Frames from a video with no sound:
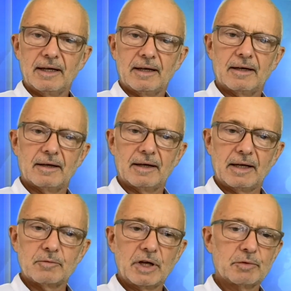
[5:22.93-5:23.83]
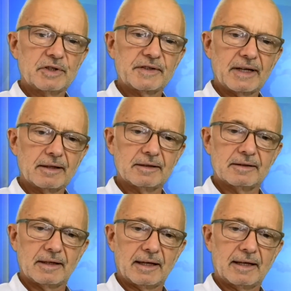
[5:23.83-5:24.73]
And when we started
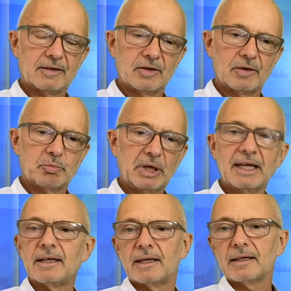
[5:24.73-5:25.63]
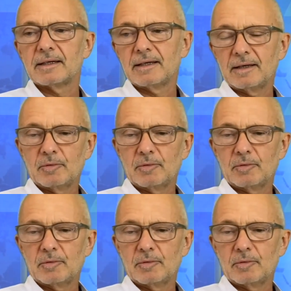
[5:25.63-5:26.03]
at the beginning,